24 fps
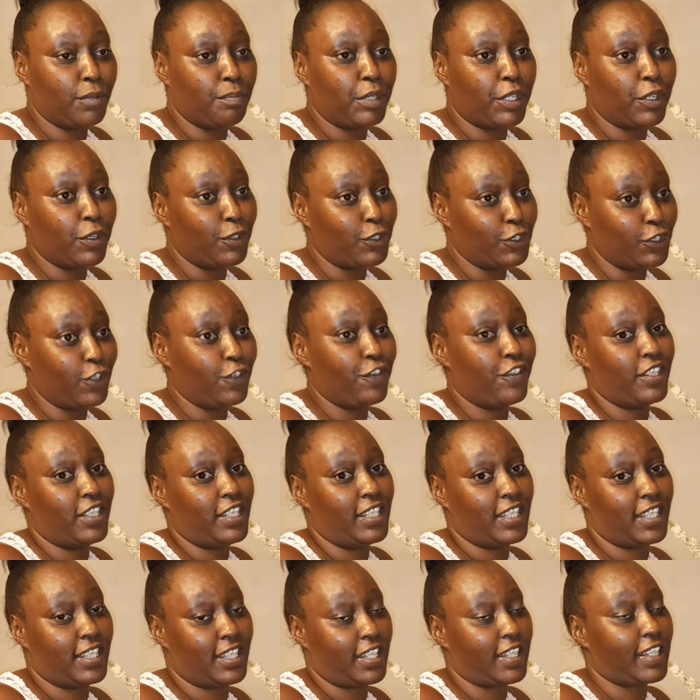because of
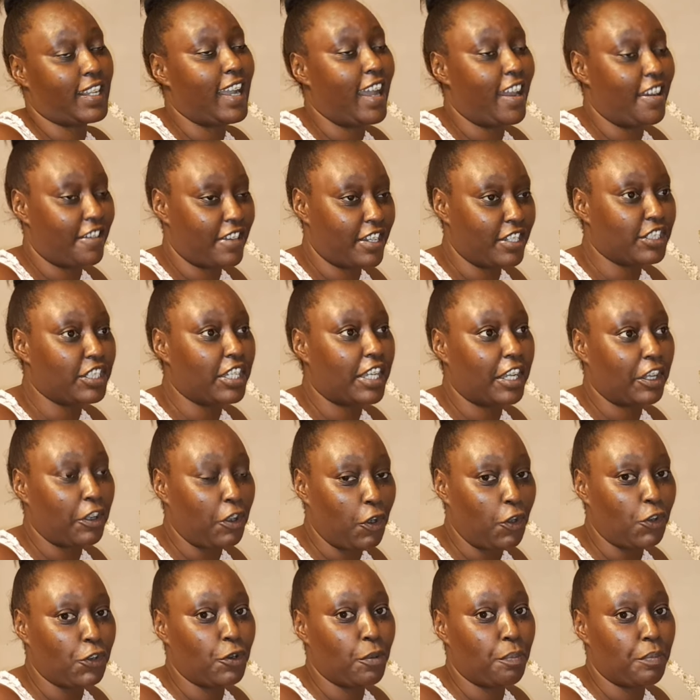this current
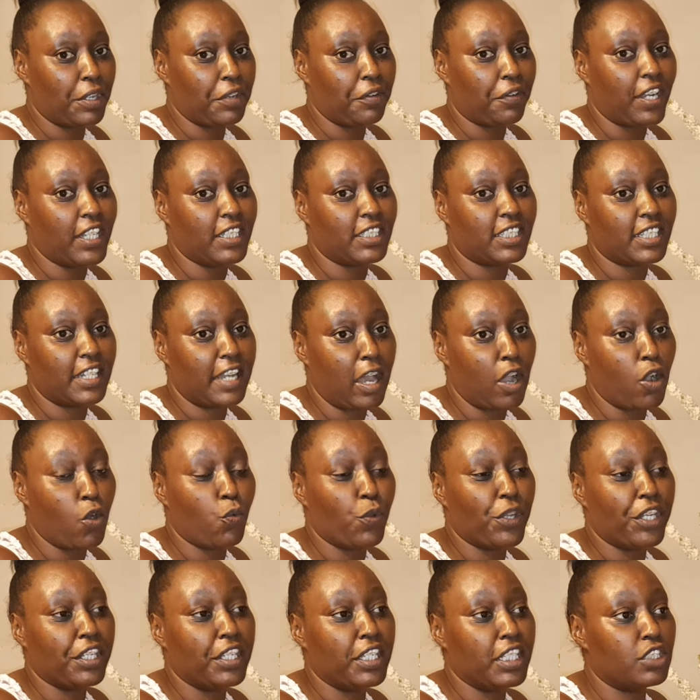economy right now,
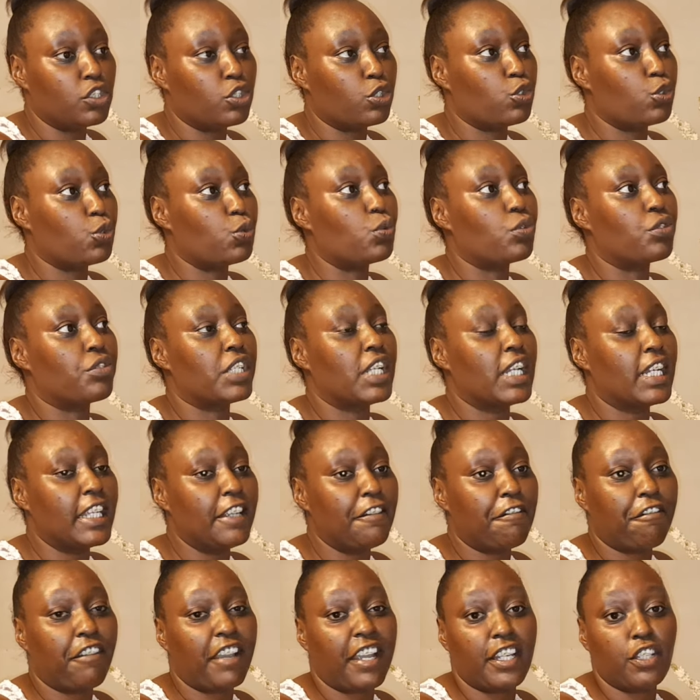we need to really
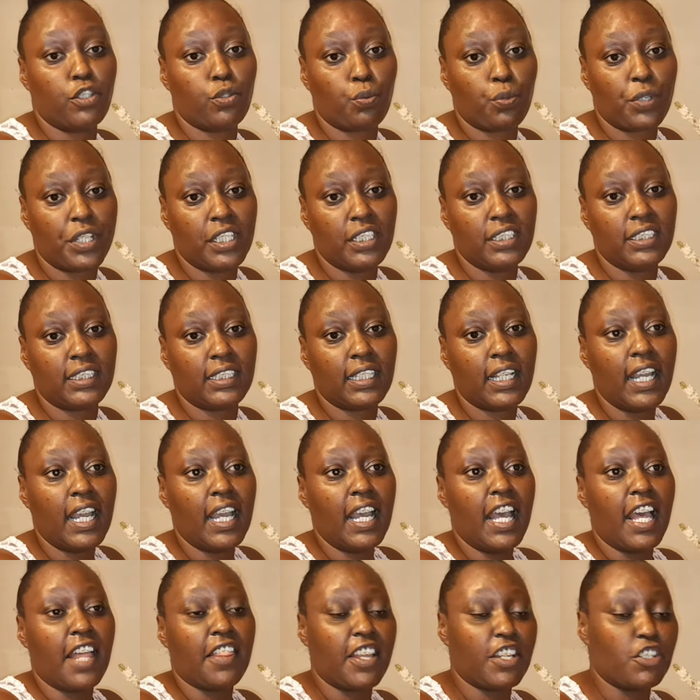find ways
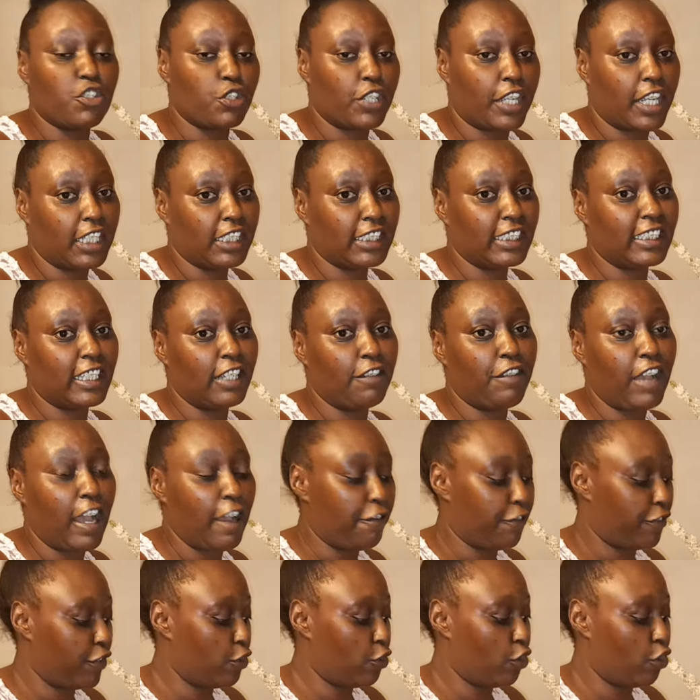that you can save a
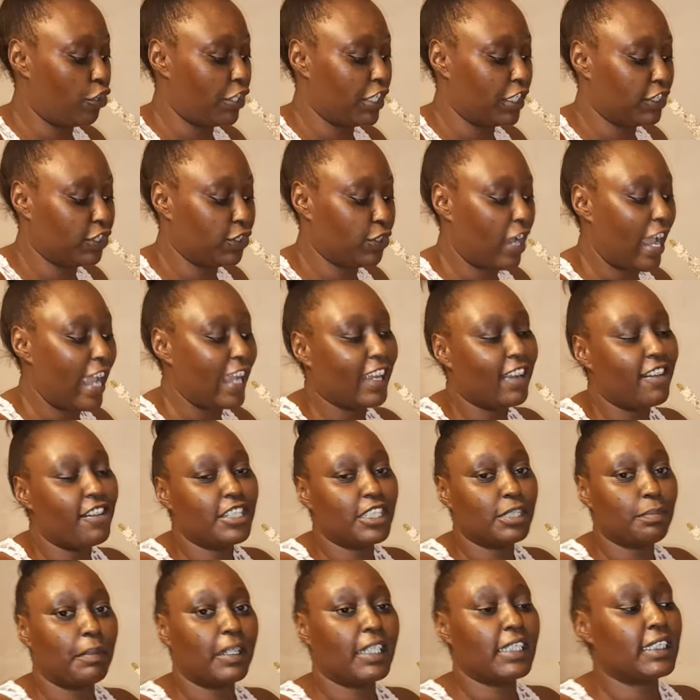few coins. So I
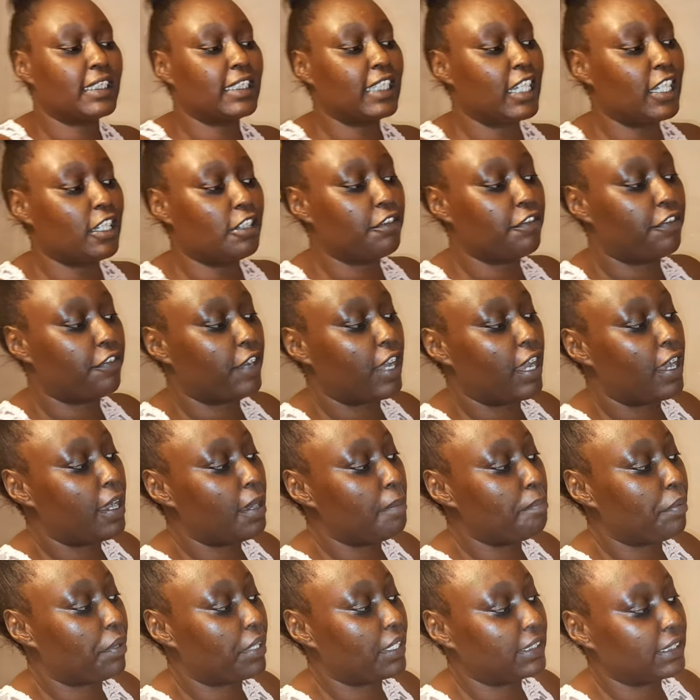got myself a
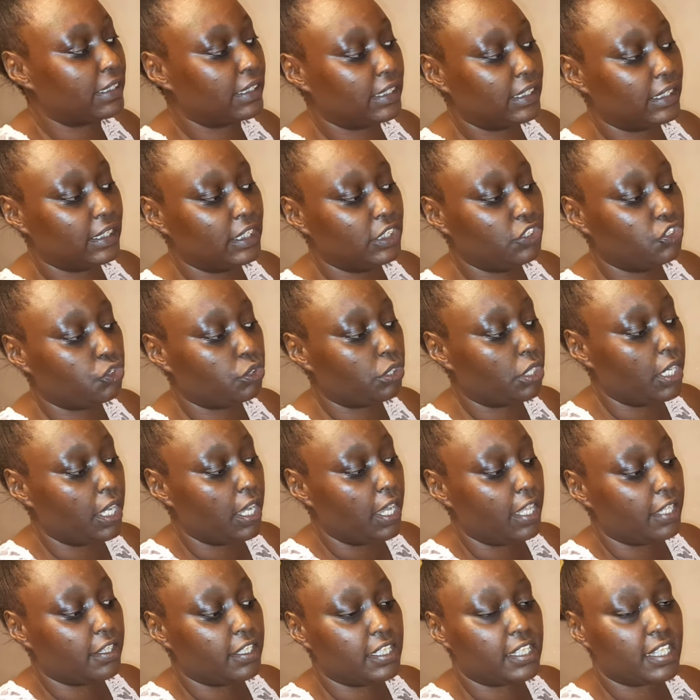Prestige.
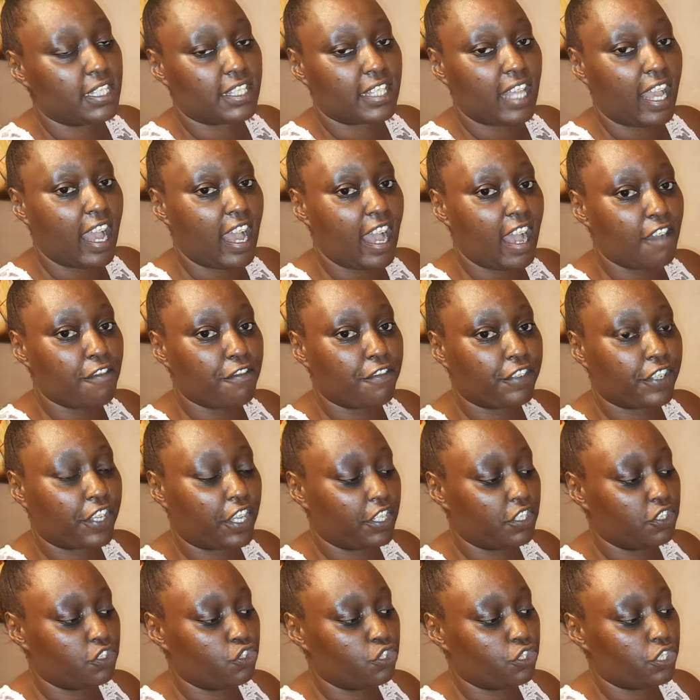This is half
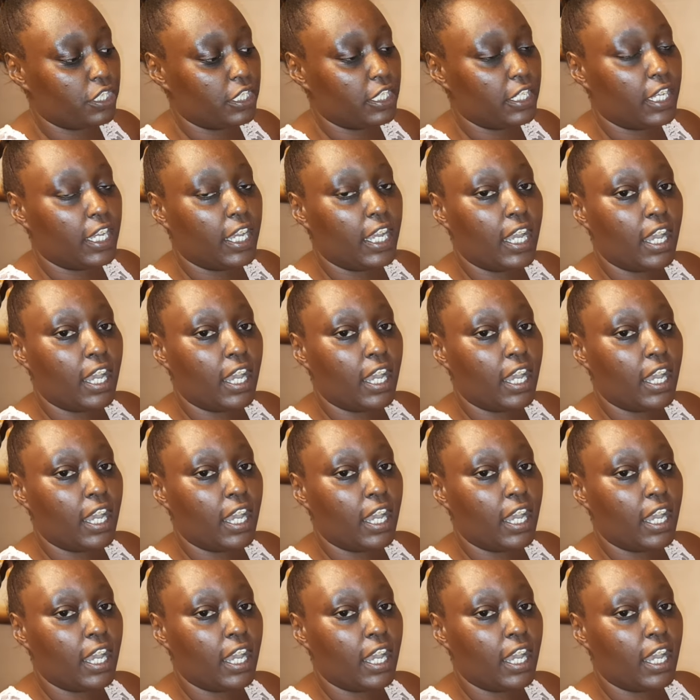kg